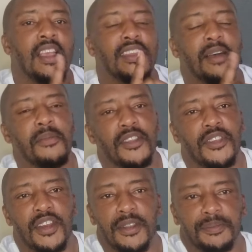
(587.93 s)
Number
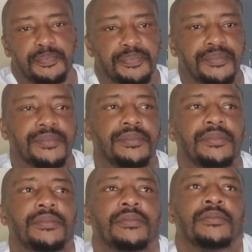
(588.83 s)
three,
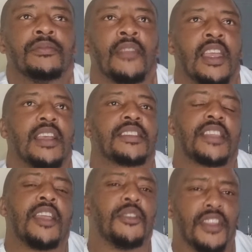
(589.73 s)

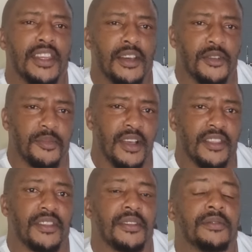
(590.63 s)
stay on the narrow
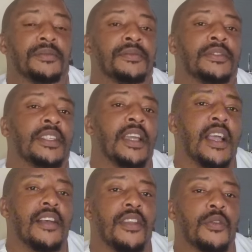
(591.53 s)
path.
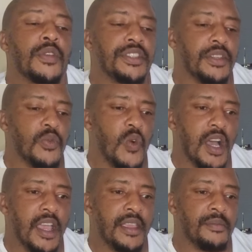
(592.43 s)
The reason
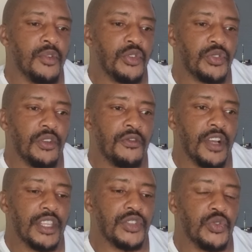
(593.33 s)
why most of
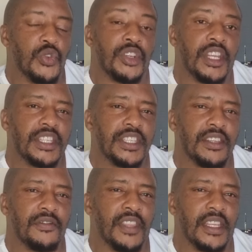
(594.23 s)
us do not
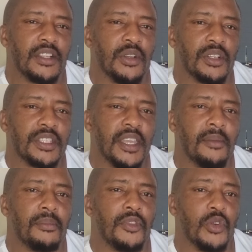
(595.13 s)
achieve that long
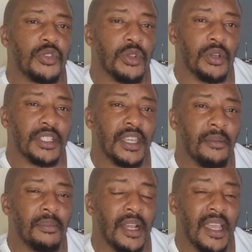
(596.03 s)
term, those long
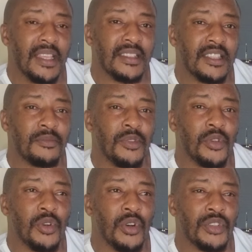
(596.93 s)
term plans is
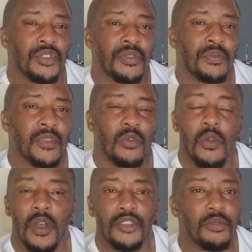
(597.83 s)
because
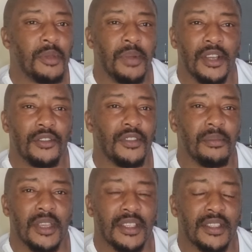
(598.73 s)
we want to be part of
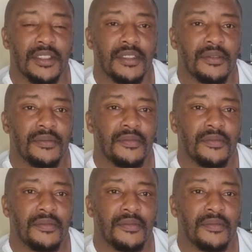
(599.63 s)
the masses.